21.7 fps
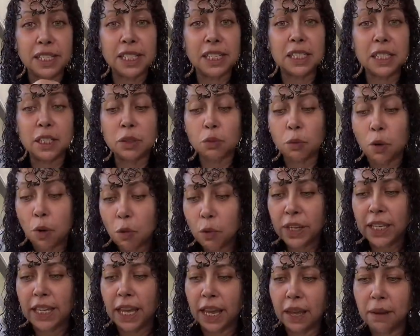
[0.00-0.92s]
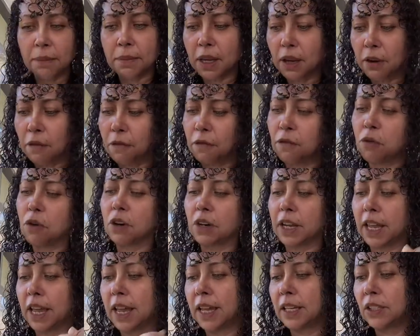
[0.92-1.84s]
This is what we came here for,
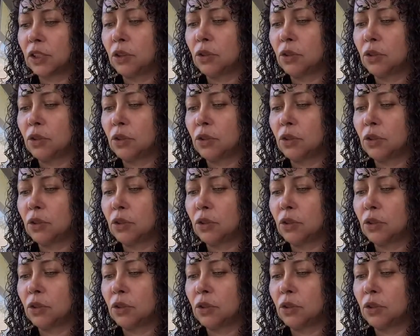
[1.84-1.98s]
okay?